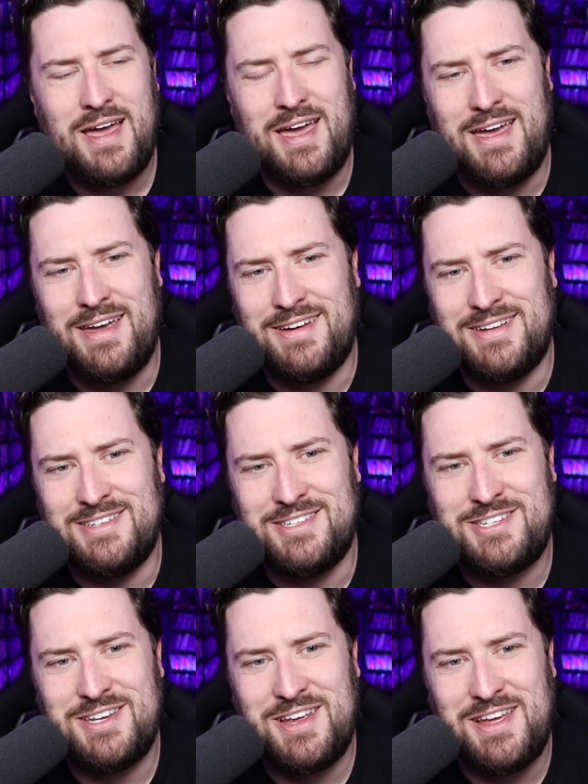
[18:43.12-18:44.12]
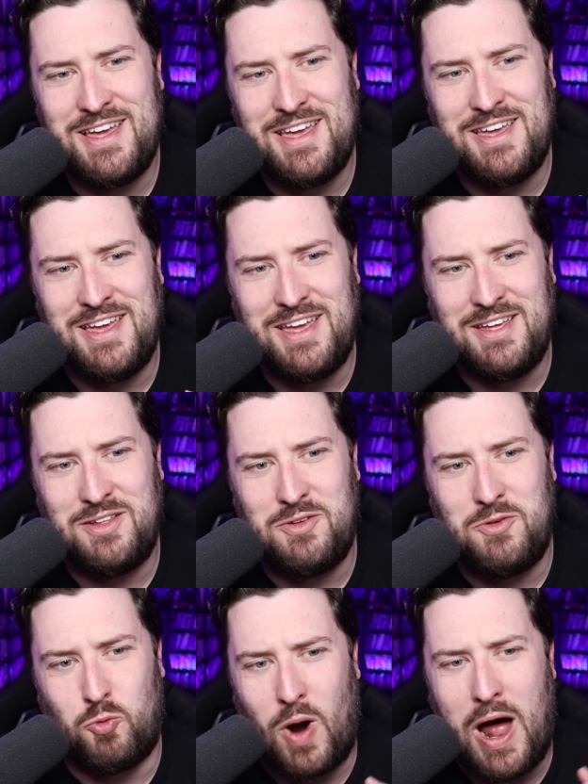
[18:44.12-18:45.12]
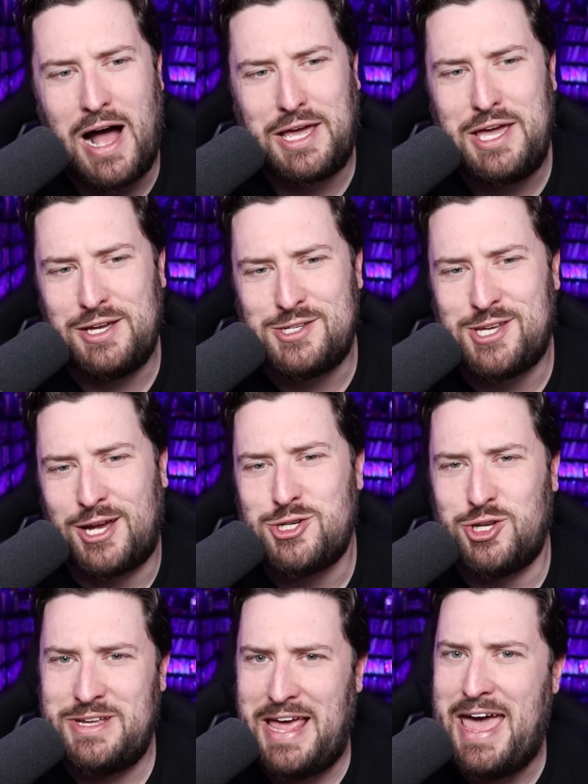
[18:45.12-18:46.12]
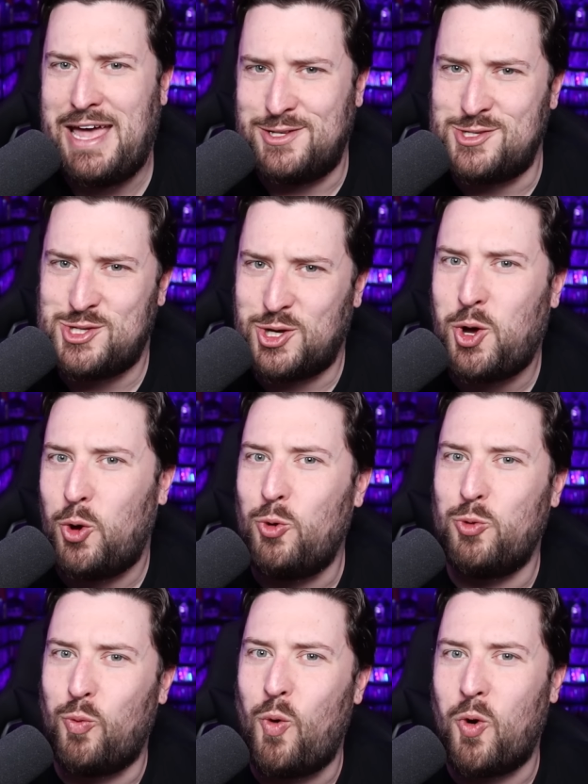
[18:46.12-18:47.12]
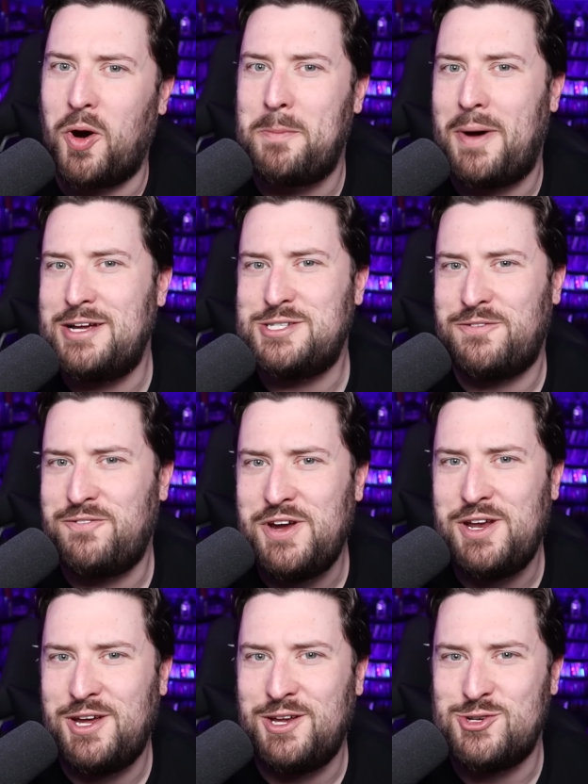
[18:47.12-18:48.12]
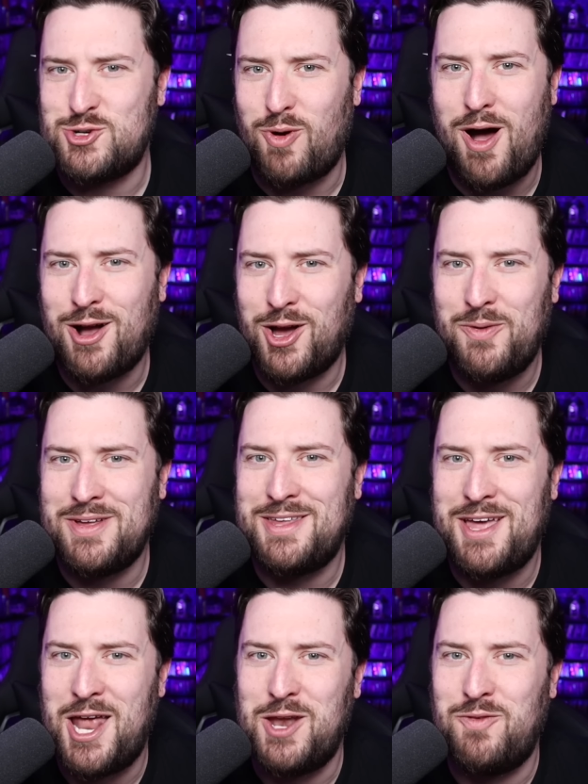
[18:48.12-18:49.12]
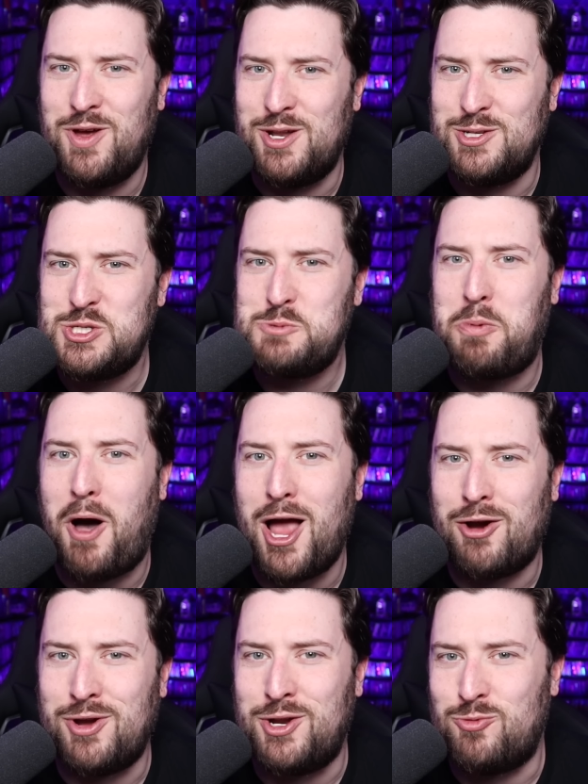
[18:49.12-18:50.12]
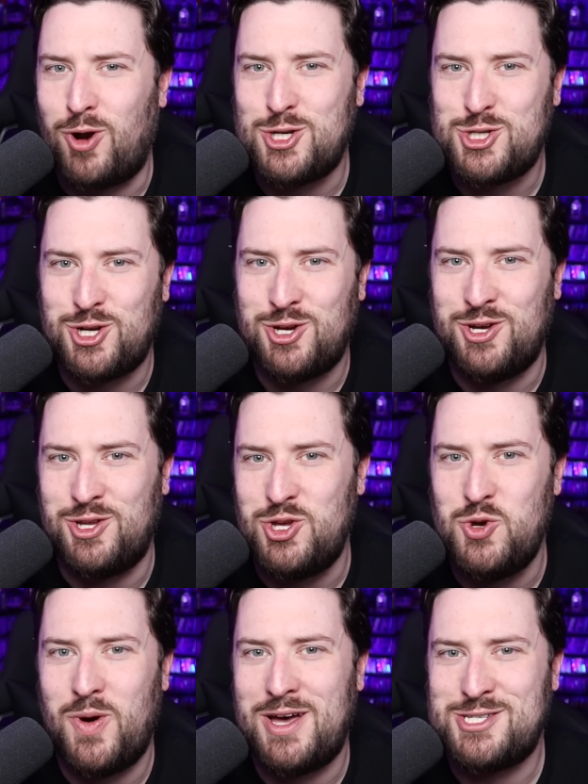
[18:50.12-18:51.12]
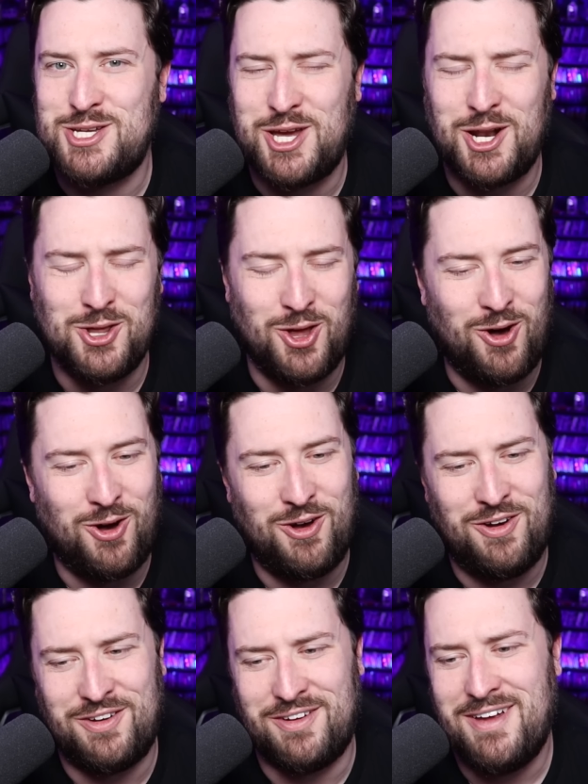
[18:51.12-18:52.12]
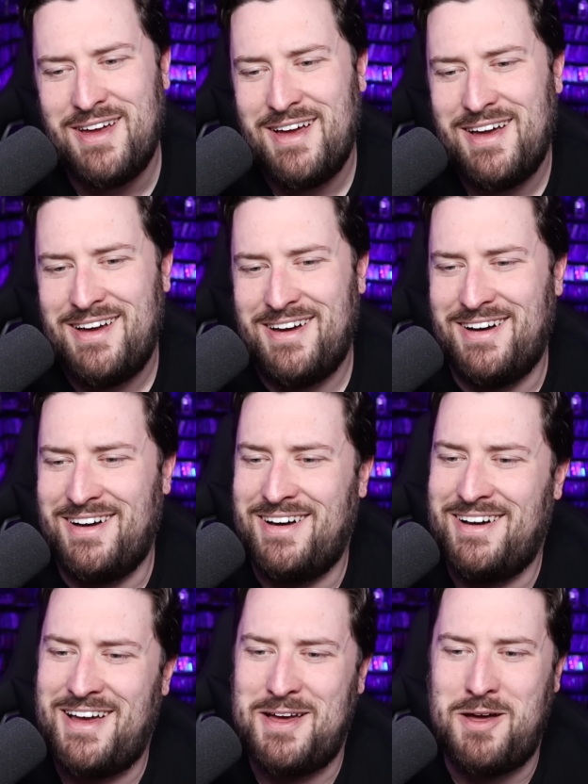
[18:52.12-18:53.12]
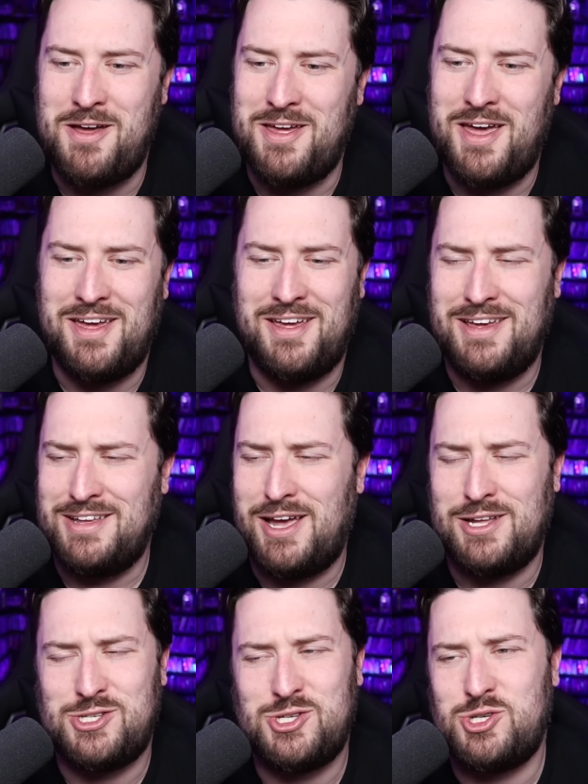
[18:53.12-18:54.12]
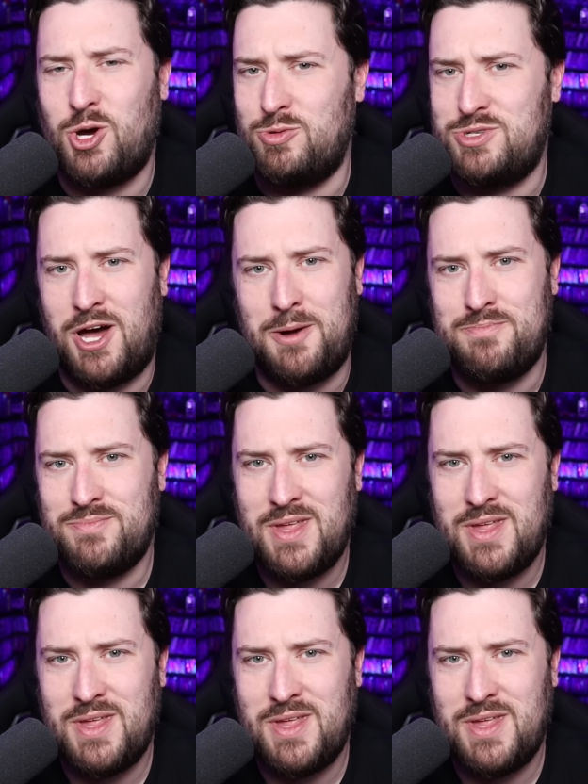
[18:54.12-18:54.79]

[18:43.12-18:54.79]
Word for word: and Rocky essentially ends the Cold War by defeating Drago at the end of it and inspiring Russia and U.S. to get along. Uh, it's so dumb.